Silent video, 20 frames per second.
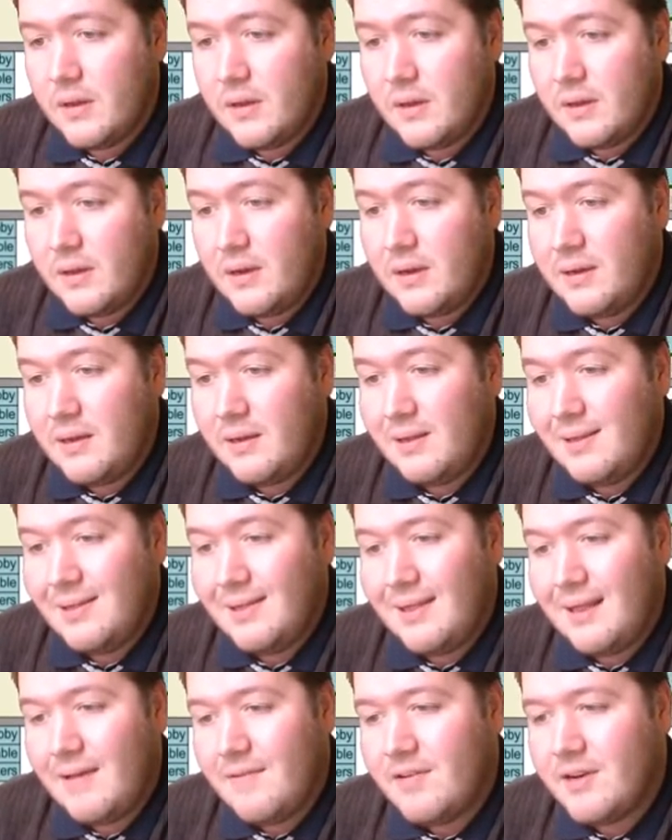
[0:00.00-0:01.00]
An
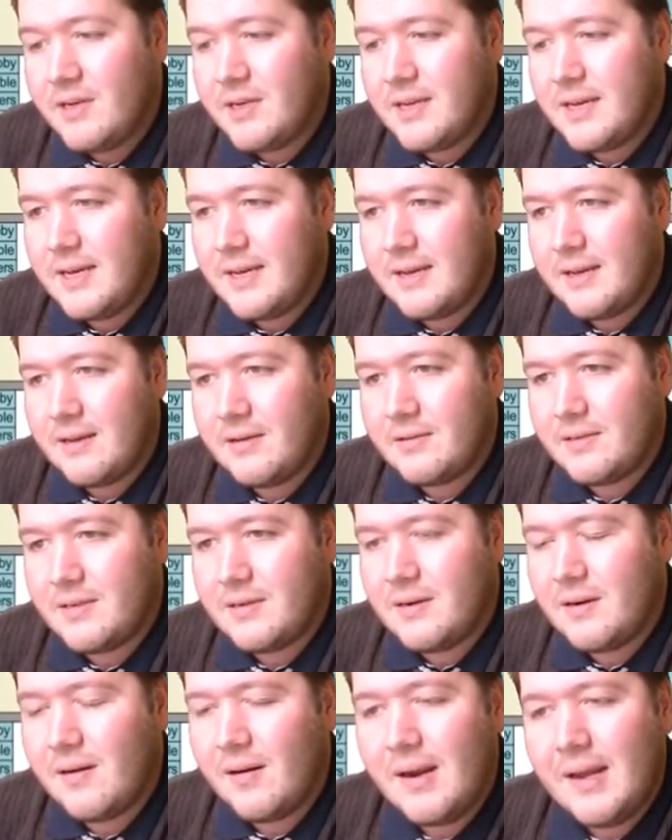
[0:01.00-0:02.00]
11 count.
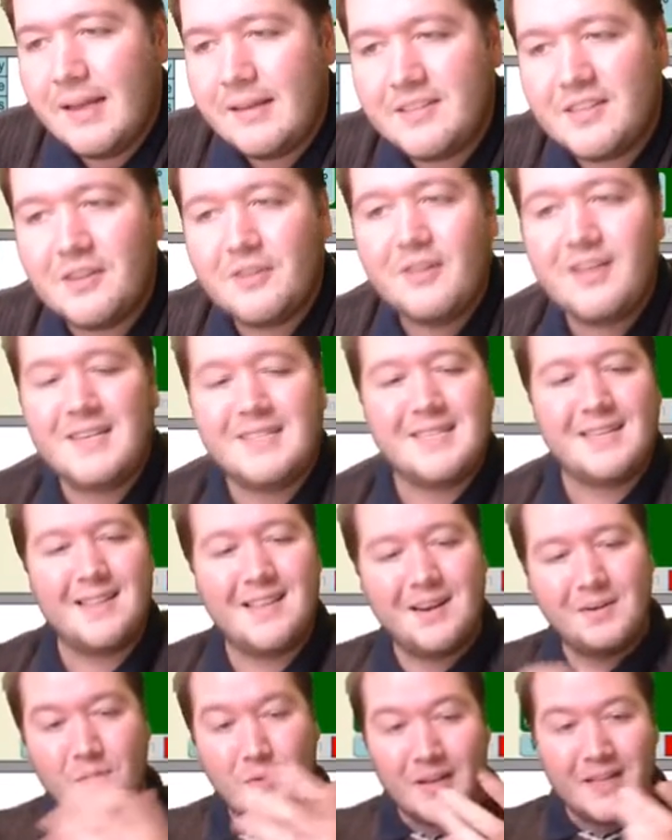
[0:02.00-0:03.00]
Alright, so these are
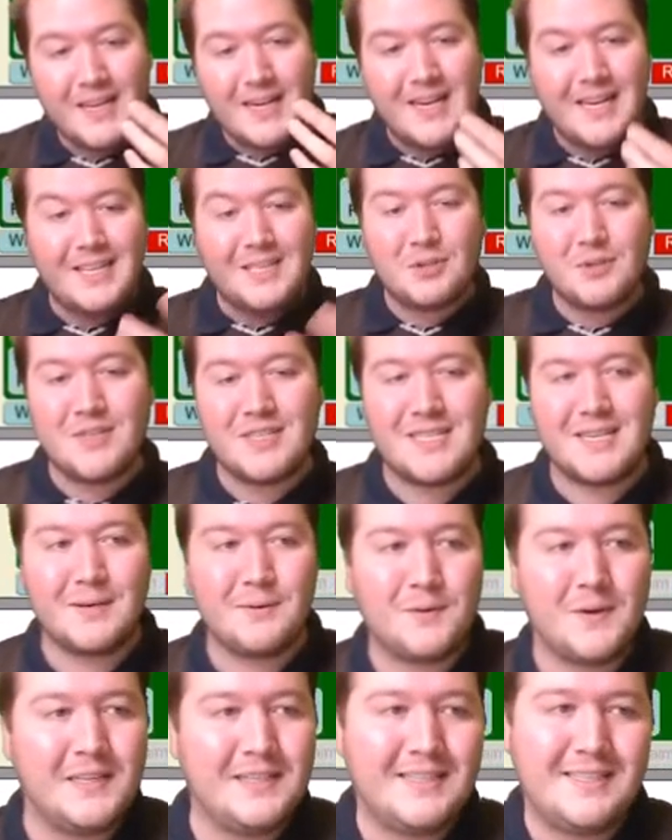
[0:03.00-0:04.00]
the really interesting
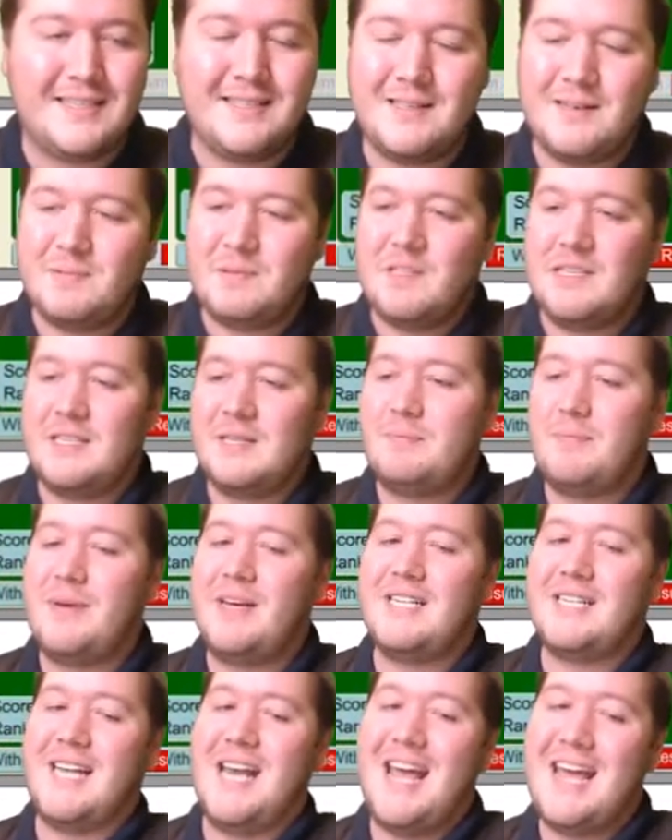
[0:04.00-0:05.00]
ones in the, this
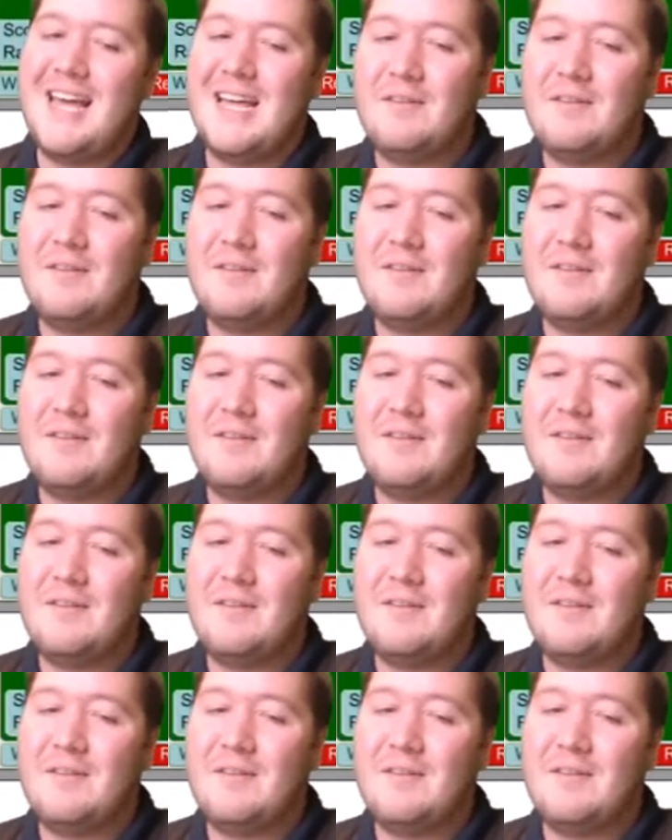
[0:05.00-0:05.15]
best hand